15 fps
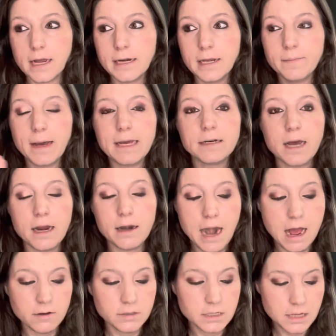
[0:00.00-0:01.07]
I need my entire
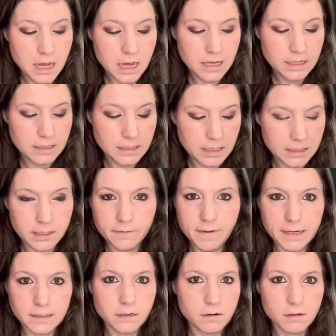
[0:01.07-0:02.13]
house
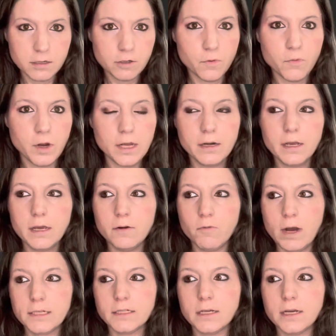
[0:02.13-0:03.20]
disinfected or there's no point in
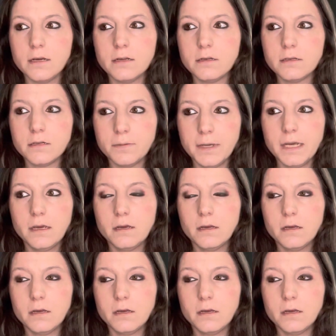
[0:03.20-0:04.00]
washing it to me,